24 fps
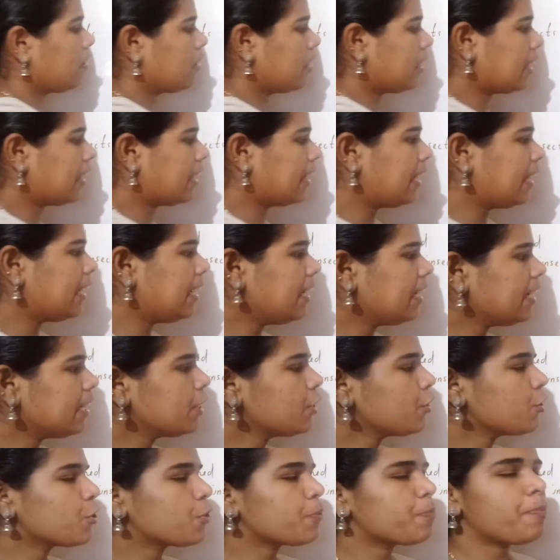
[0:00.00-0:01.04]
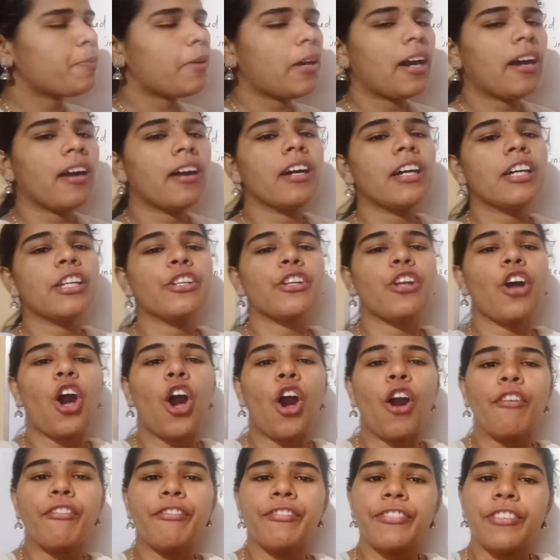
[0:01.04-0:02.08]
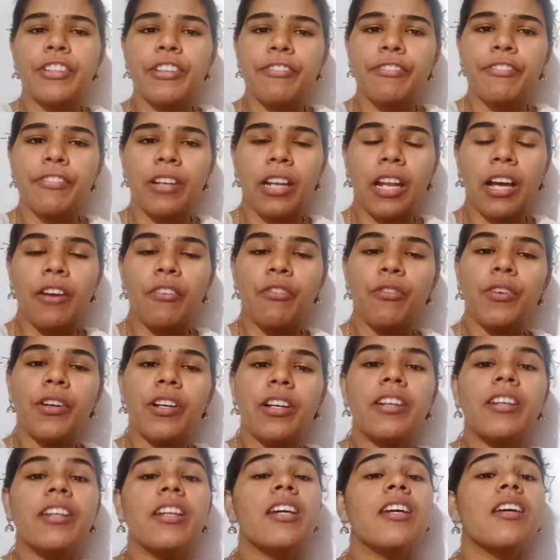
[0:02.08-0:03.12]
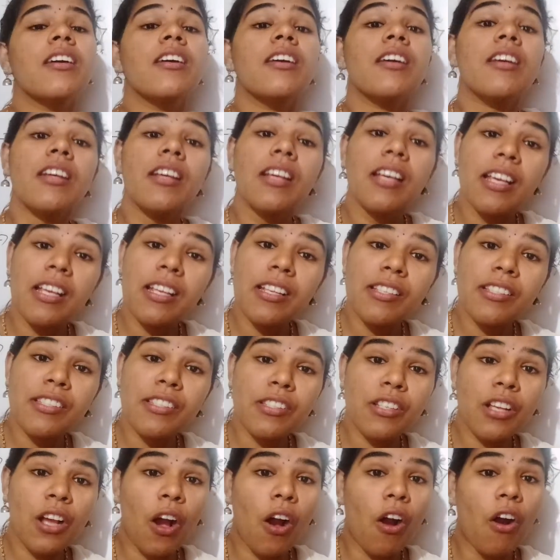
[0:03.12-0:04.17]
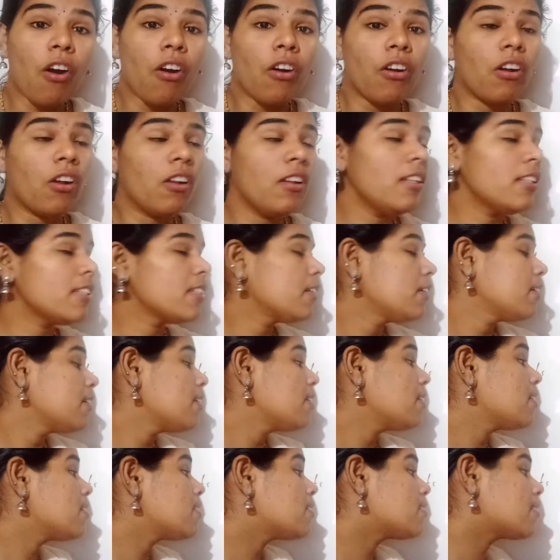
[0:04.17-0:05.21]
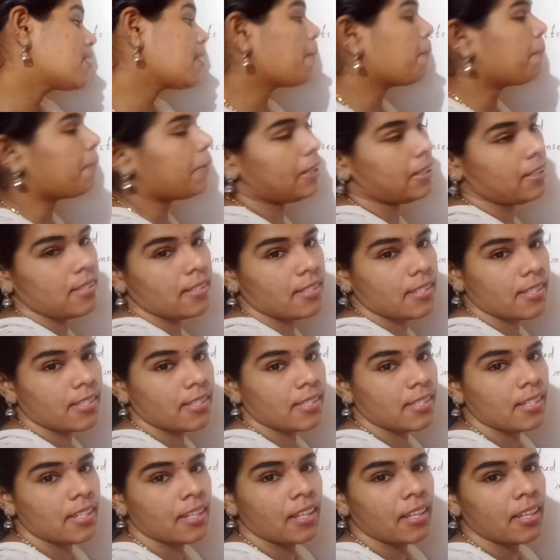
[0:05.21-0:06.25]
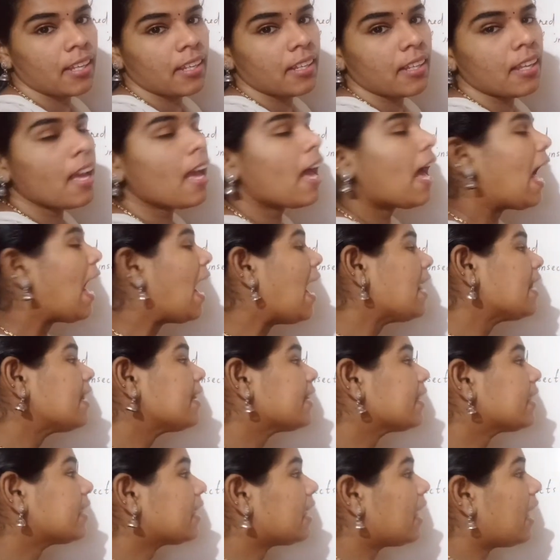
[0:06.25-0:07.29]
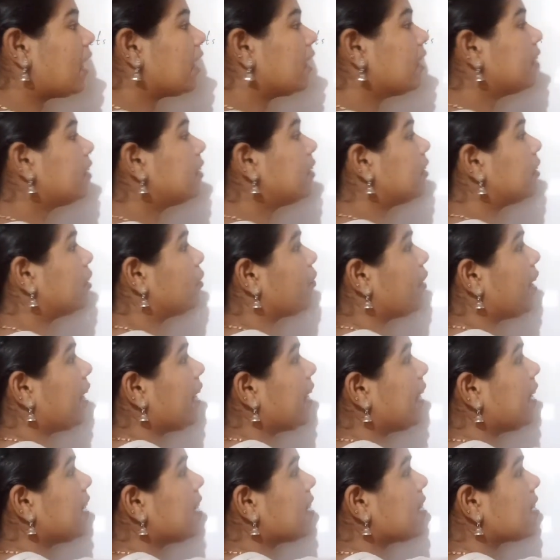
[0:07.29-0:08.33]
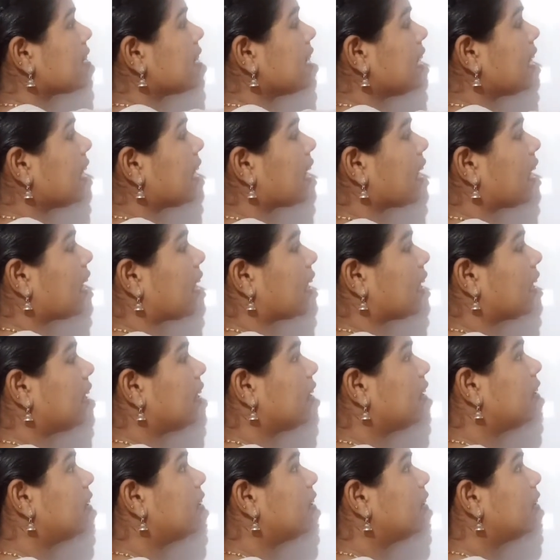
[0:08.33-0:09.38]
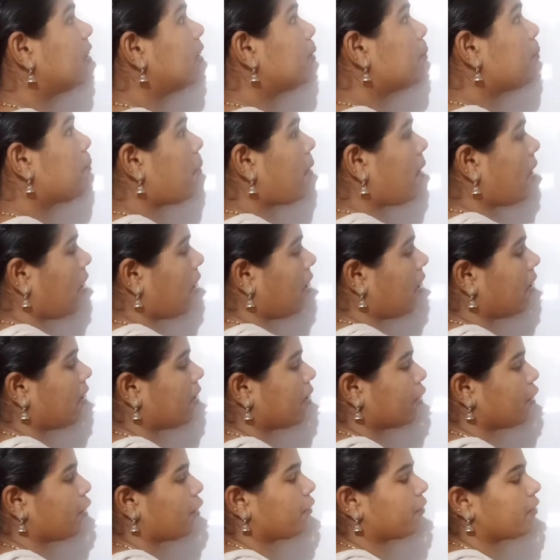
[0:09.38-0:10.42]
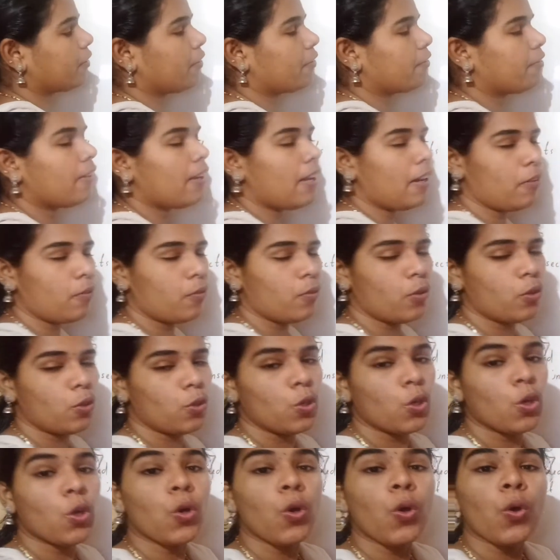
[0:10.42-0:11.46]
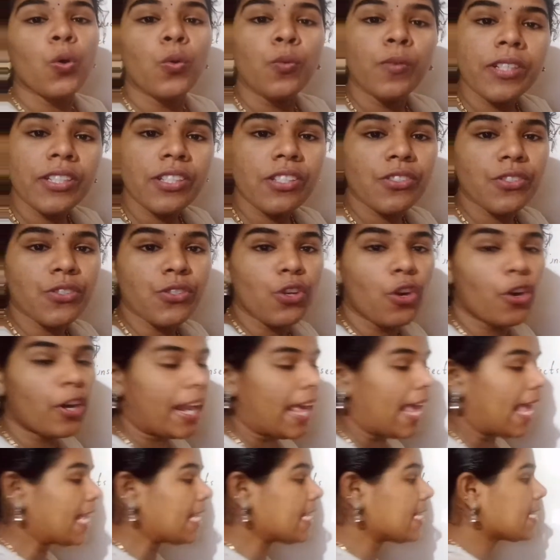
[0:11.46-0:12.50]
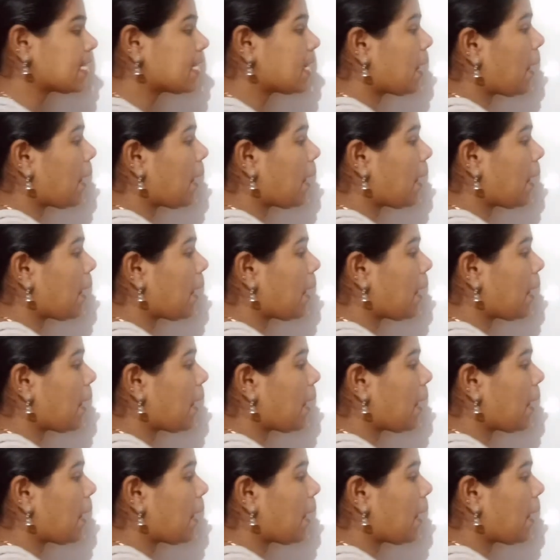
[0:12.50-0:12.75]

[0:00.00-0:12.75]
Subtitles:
the greenish part of the flower is called sepals, and the colored, variously colored part of the flower, which is known as